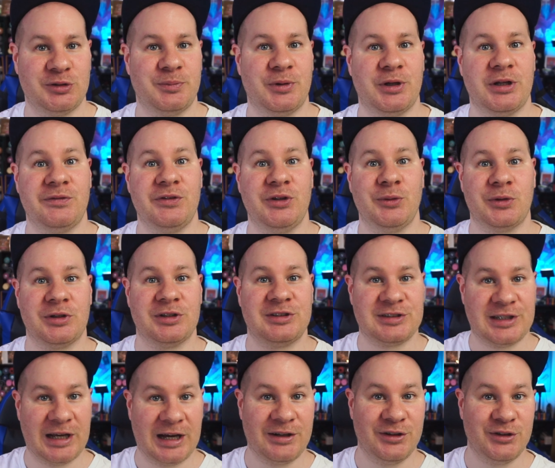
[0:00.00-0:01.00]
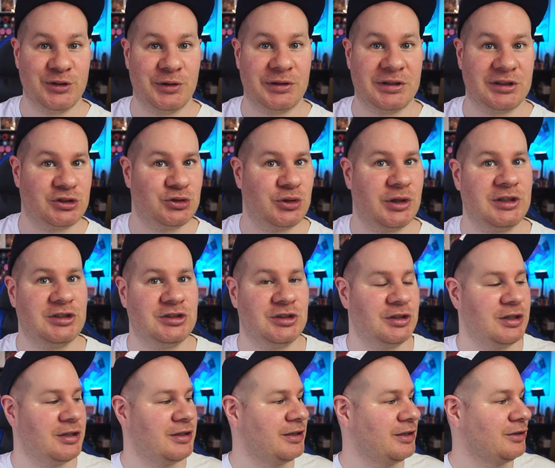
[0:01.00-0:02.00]
but if you want to scan in your illustration
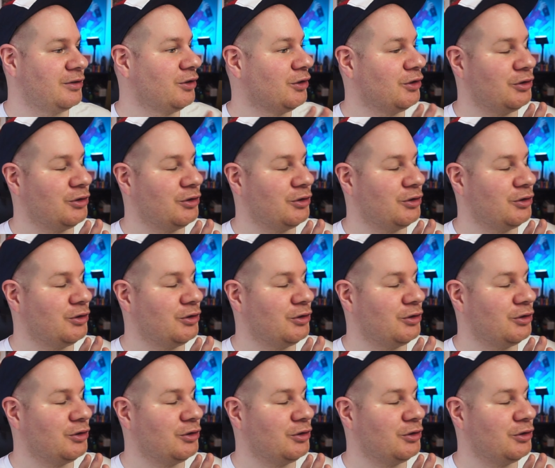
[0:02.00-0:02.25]
and then